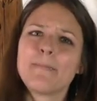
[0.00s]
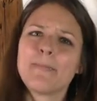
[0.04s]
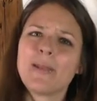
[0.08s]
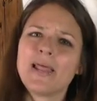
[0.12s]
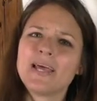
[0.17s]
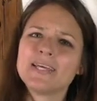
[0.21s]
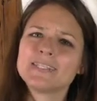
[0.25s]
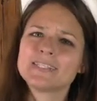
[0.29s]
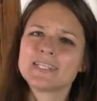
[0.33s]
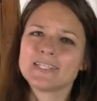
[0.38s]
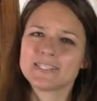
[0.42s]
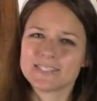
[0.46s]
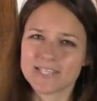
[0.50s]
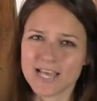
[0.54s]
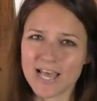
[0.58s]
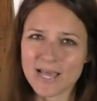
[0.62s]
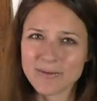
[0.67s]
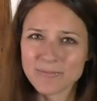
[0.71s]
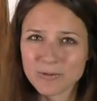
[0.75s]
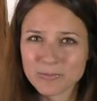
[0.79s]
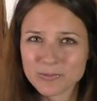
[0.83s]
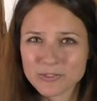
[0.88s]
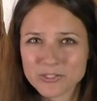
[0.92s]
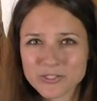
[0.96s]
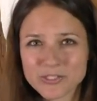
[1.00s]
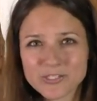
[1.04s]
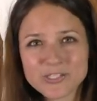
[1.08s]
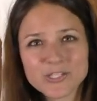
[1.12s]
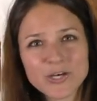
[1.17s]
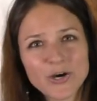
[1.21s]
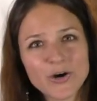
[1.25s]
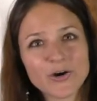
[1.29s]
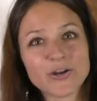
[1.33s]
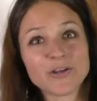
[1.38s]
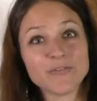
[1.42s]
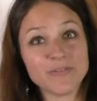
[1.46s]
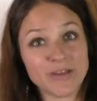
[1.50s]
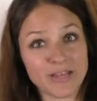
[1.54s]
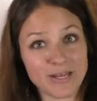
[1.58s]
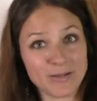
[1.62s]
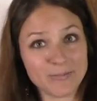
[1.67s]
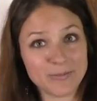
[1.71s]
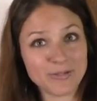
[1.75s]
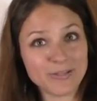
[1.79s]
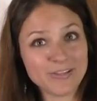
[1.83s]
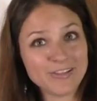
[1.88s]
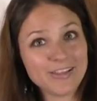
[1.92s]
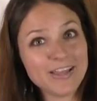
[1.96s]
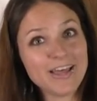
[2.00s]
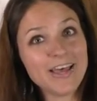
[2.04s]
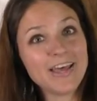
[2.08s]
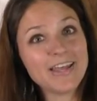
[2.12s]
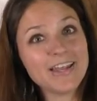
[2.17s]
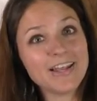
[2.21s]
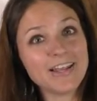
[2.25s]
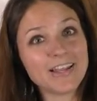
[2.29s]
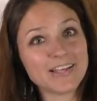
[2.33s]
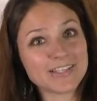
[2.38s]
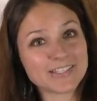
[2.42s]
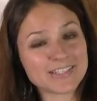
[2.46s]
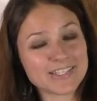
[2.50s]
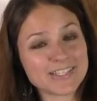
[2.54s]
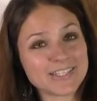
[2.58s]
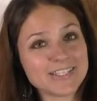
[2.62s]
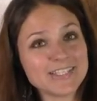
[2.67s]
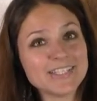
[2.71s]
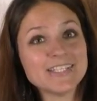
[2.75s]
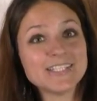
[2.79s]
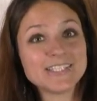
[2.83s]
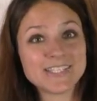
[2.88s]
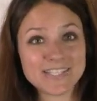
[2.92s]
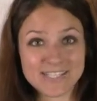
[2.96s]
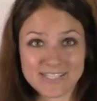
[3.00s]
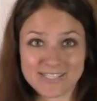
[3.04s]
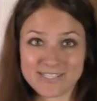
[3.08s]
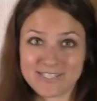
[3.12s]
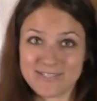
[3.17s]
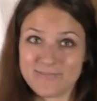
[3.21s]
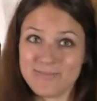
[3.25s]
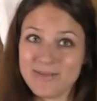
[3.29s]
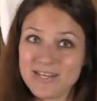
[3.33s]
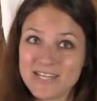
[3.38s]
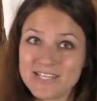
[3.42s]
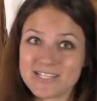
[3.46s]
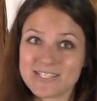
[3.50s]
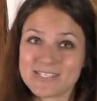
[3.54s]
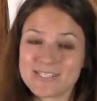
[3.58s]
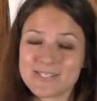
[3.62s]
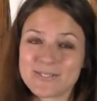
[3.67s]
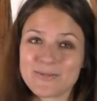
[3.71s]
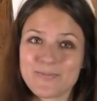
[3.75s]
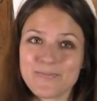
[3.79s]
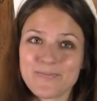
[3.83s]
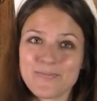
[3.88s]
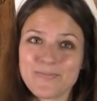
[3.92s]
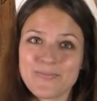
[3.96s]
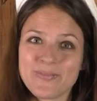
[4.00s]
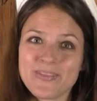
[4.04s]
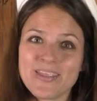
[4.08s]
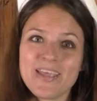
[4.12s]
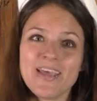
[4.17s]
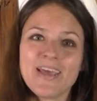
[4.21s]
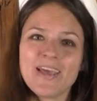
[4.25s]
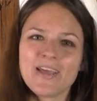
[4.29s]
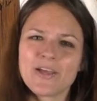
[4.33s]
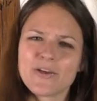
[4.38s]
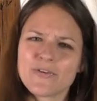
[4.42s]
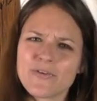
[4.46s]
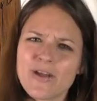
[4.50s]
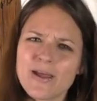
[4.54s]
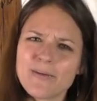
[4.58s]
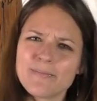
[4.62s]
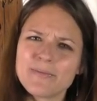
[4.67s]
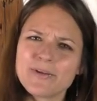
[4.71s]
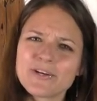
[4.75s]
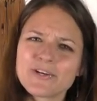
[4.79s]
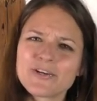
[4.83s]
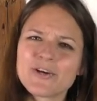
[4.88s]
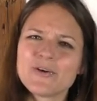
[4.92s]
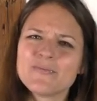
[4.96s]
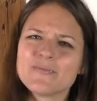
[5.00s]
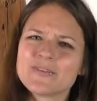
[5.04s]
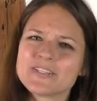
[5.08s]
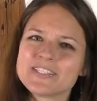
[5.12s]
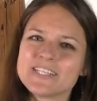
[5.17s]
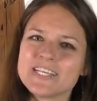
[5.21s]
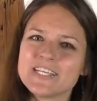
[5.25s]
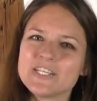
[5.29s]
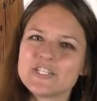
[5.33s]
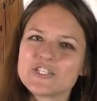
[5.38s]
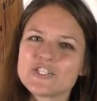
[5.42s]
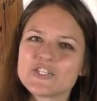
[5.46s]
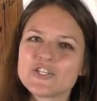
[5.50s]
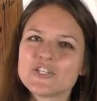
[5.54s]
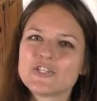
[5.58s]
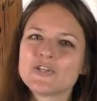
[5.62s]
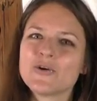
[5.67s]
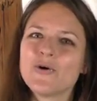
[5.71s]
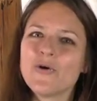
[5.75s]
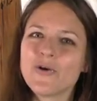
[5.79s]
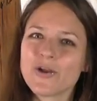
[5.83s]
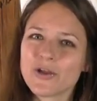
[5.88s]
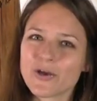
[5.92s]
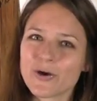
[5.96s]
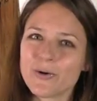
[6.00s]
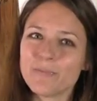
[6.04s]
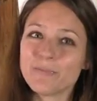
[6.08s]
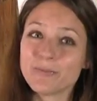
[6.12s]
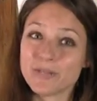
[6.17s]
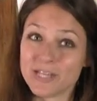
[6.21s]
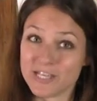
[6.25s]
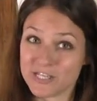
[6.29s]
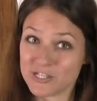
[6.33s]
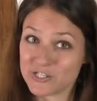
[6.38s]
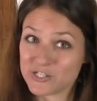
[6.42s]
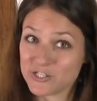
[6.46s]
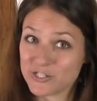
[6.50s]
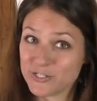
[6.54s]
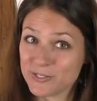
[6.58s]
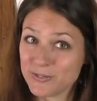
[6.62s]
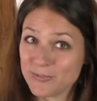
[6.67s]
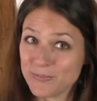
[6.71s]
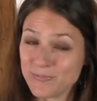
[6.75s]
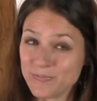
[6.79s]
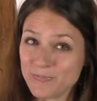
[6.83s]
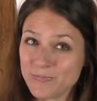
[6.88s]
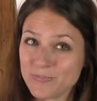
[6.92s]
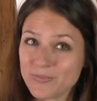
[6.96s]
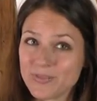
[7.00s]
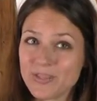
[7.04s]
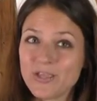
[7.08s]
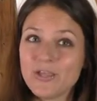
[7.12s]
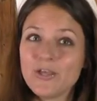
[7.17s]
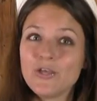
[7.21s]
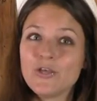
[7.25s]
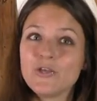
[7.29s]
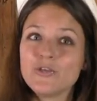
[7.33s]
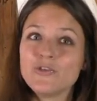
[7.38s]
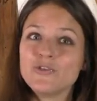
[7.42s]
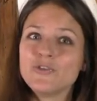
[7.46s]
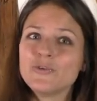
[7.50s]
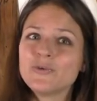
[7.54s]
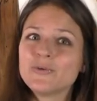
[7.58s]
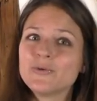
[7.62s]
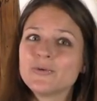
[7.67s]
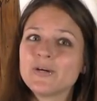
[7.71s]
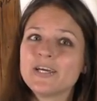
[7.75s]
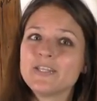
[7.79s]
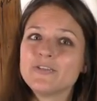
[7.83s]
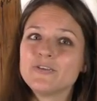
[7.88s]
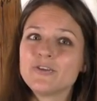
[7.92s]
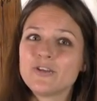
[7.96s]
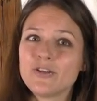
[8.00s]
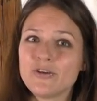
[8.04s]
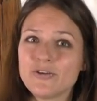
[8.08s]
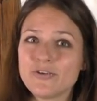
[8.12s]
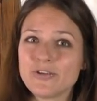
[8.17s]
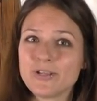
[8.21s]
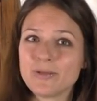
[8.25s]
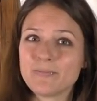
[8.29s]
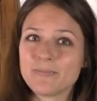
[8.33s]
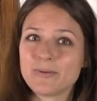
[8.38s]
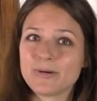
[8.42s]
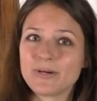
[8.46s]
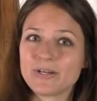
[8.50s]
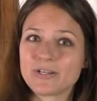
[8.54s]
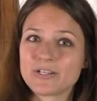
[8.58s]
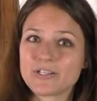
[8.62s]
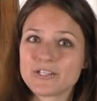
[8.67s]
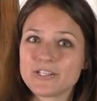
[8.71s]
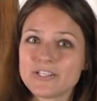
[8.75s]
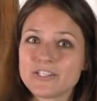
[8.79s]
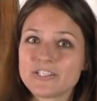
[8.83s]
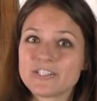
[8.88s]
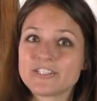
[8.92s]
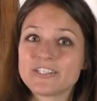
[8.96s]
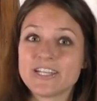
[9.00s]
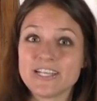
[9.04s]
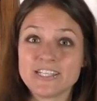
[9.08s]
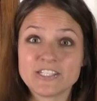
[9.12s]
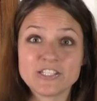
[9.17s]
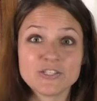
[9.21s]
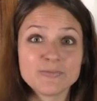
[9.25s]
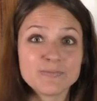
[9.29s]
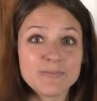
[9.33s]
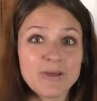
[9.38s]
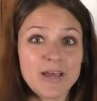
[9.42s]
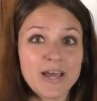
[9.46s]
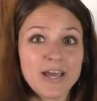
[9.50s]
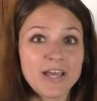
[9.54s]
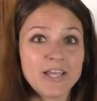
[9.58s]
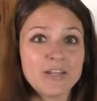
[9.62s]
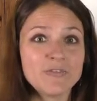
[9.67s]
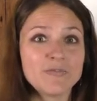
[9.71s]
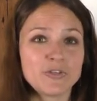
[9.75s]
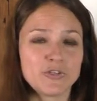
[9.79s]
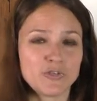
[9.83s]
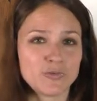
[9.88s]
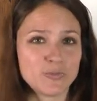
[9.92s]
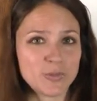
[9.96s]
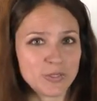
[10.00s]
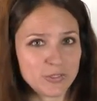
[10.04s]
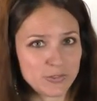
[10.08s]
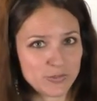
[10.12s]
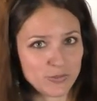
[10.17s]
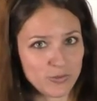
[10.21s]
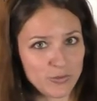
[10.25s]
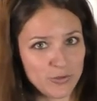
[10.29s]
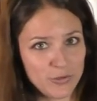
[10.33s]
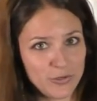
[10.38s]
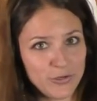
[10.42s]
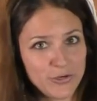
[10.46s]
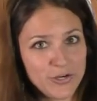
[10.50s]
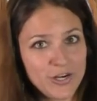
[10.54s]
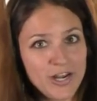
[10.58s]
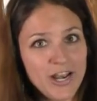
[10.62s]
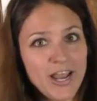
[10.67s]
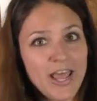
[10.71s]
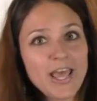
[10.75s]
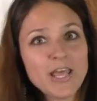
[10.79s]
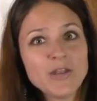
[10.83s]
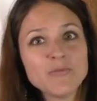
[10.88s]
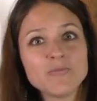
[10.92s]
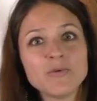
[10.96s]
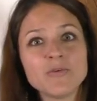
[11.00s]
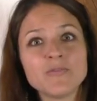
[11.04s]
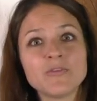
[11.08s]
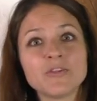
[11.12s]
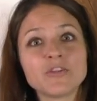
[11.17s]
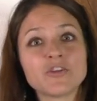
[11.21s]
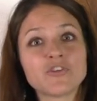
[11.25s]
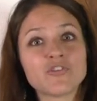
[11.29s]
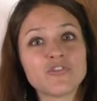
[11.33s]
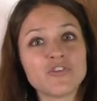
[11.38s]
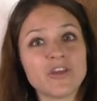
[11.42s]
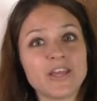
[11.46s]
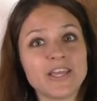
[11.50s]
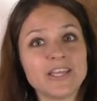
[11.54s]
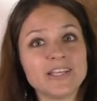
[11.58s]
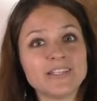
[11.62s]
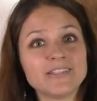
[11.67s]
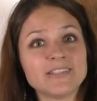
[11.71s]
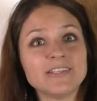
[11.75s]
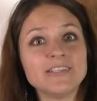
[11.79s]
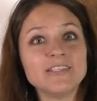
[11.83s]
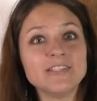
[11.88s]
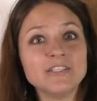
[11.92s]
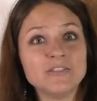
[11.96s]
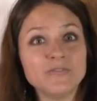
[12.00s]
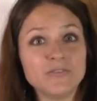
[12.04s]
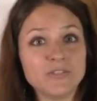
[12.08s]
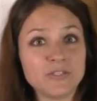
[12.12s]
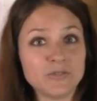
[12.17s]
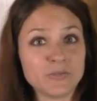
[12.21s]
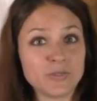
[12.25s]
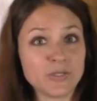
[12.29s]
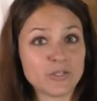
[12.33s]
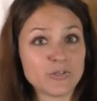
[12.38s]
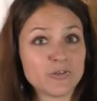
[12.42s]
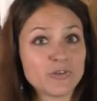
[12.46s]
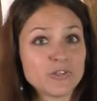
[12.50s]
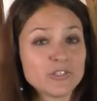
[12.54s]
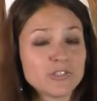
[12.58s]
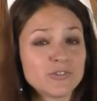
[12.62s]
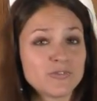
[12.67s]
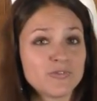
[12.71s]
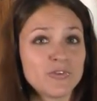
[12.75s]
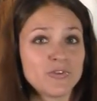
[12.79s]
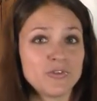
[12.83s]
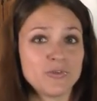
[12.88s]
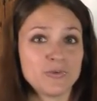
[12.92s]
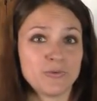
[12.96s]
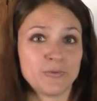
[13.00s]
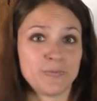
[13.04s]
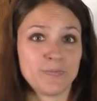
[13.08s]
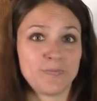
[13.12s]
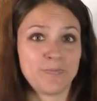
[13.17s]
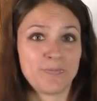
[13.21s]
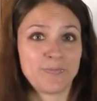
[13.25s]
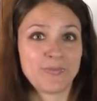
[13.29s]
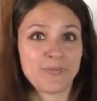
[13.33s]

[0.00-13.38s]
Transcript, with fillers: Place and time options are available and a lesson is 60 minutes. Grammar, conversation or a combination. You and your learning partner determine what you want to learn and we will create an individual course for you.